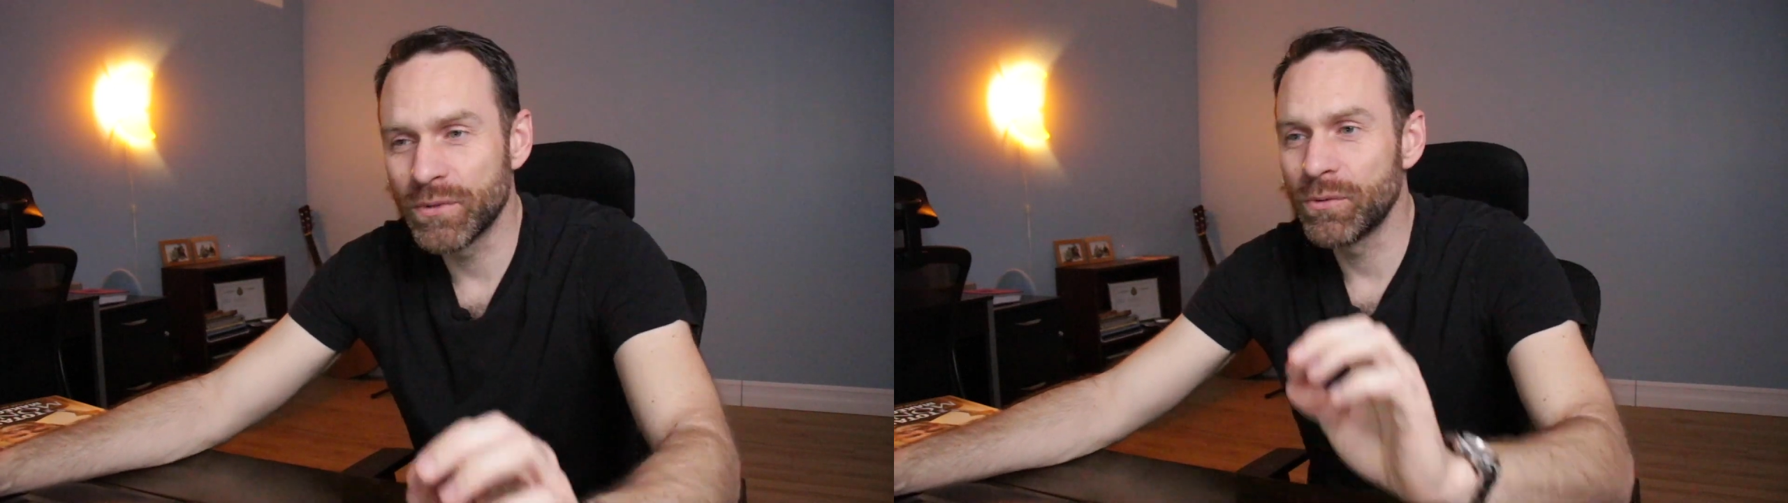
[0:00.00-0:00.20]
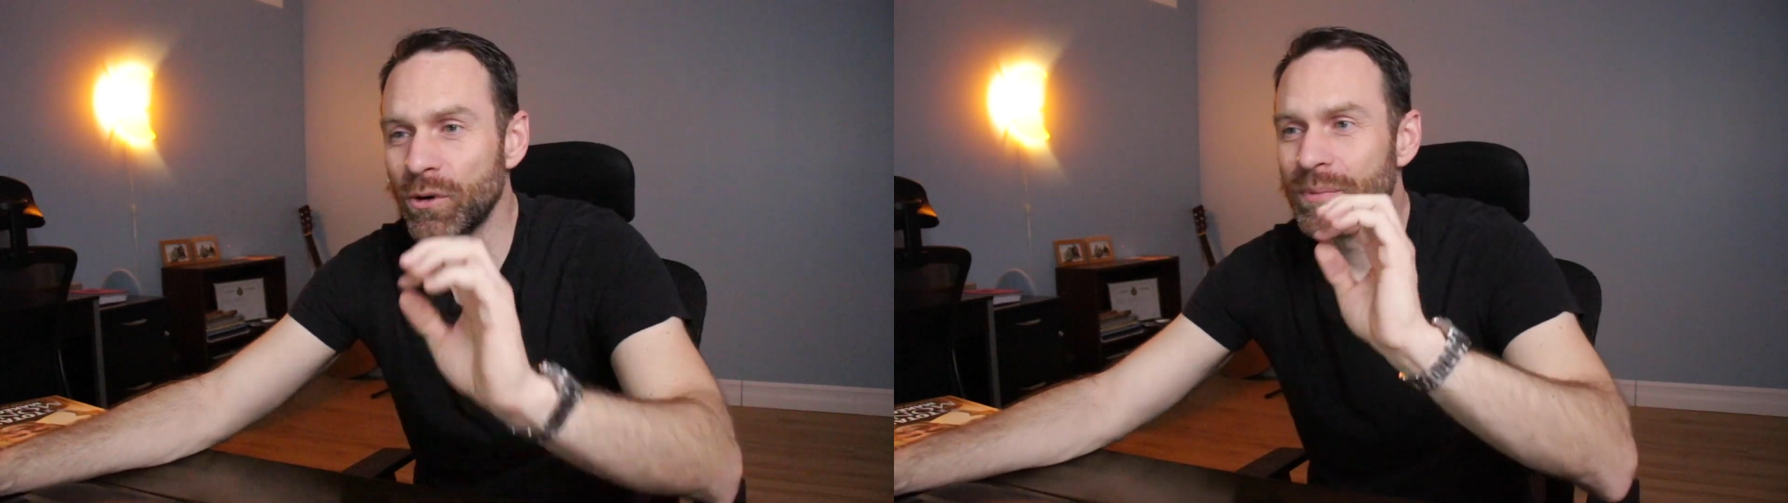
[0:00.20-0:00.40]

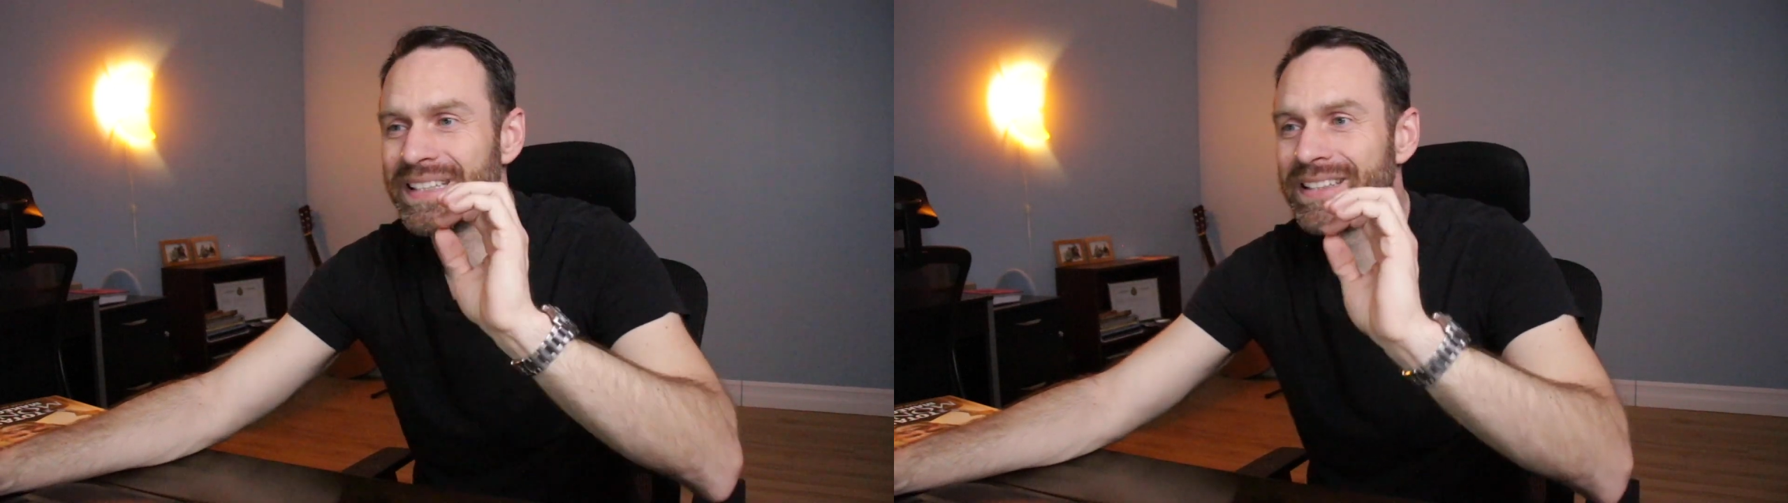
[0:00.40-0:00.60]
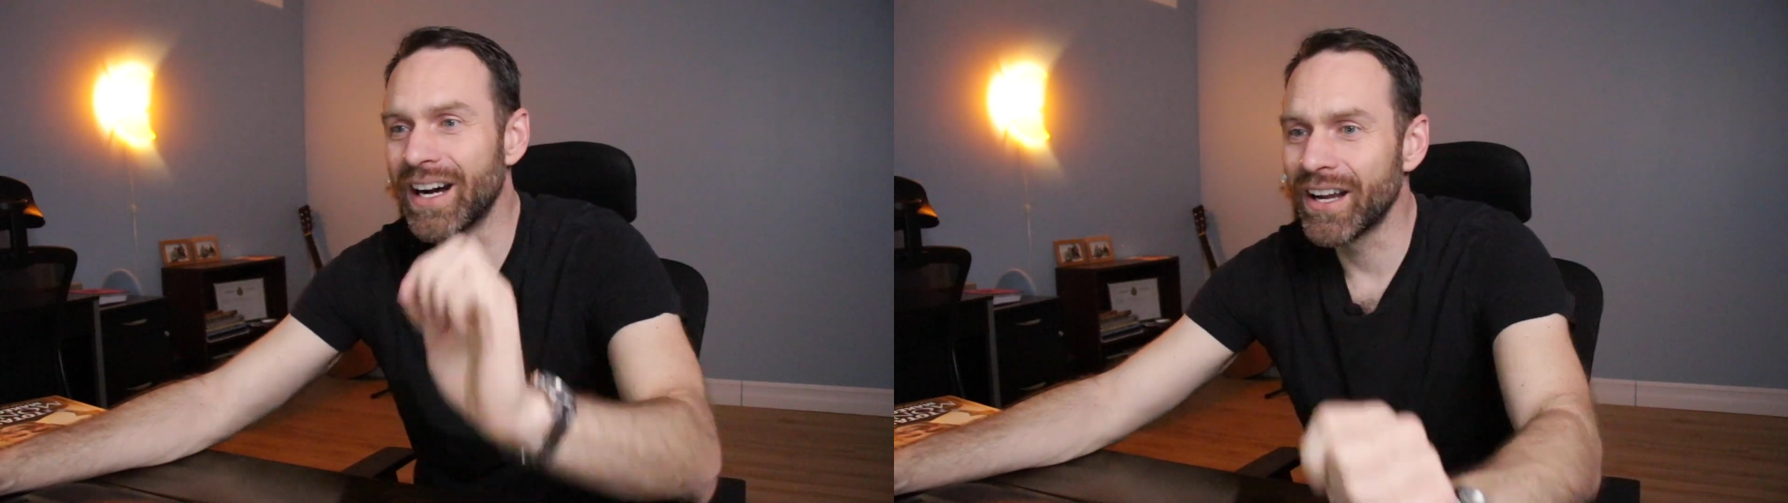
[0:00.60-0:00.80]
we will be
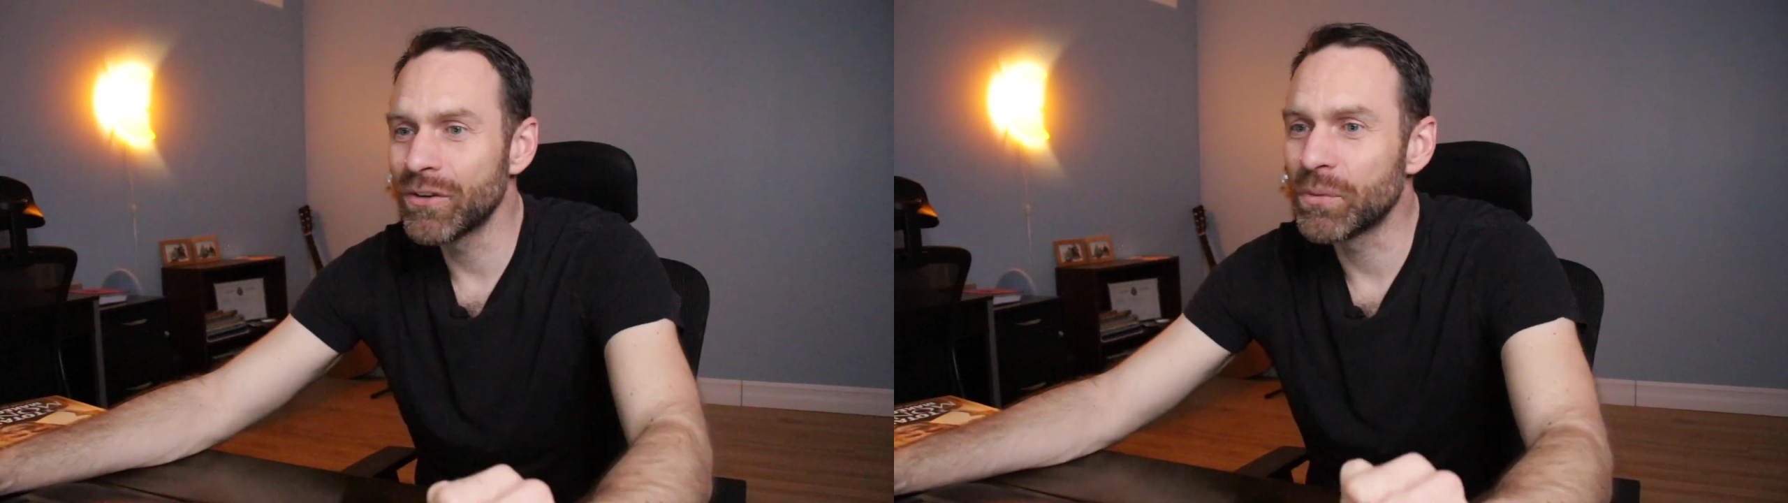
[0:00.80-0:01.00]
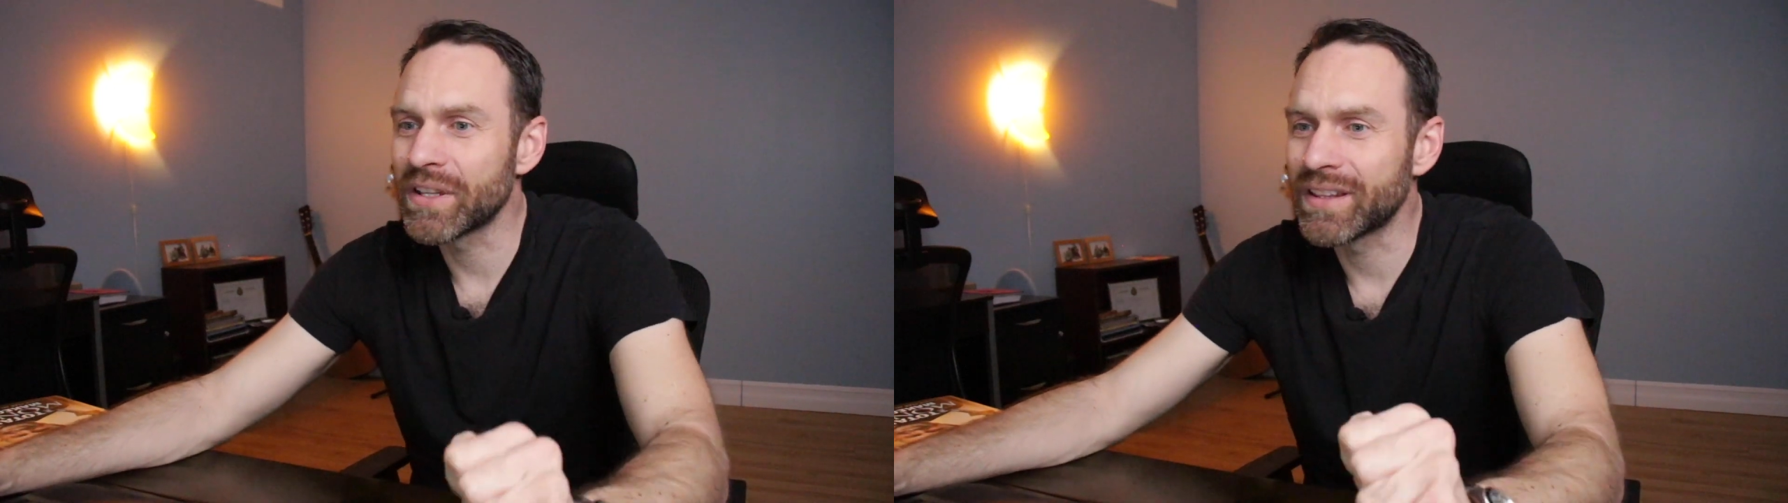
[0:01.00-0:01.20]

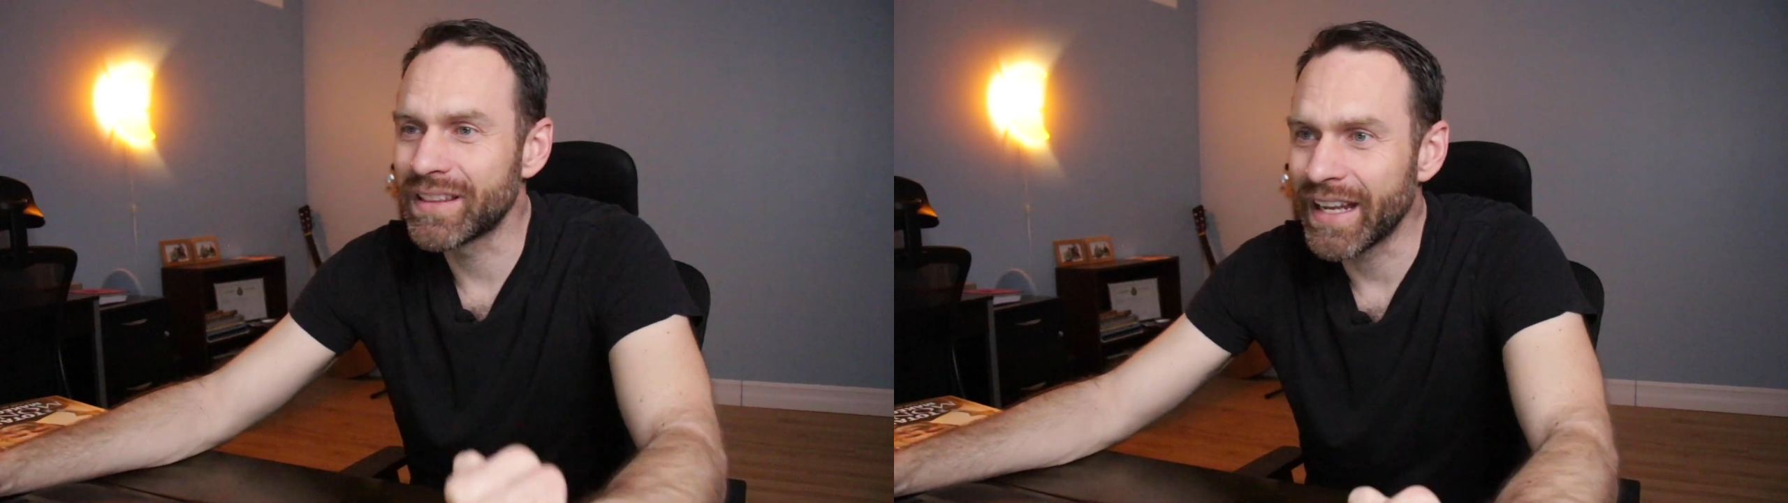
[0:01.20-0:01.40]
done with